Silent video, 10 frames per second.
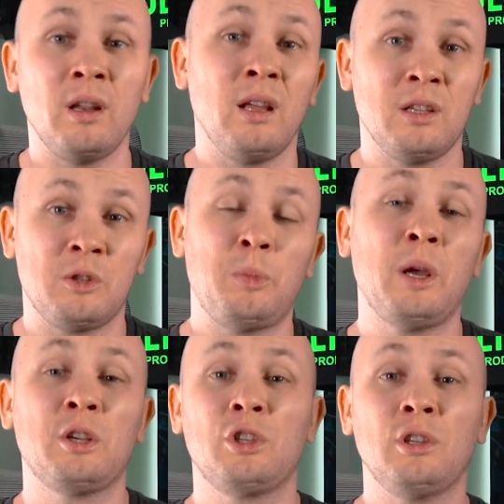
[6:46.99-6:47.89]
and
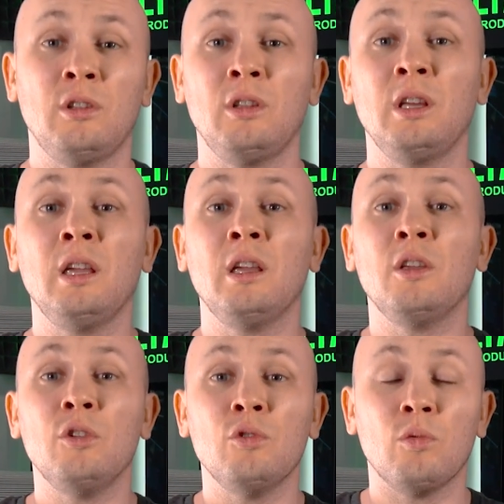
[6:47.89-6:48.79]
especially
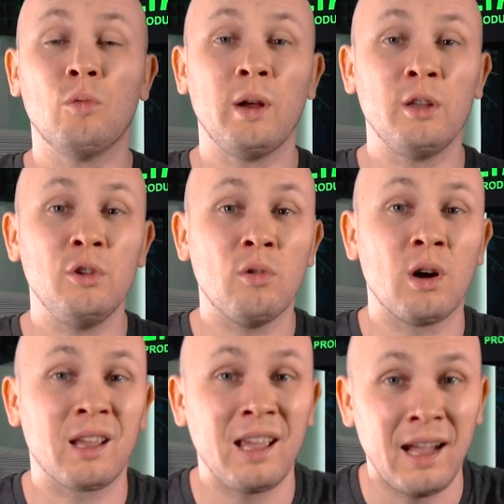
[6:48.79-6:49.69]
when you
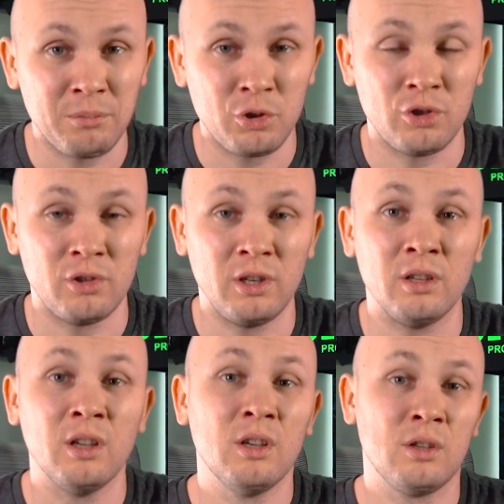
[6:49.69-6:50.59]
are capturing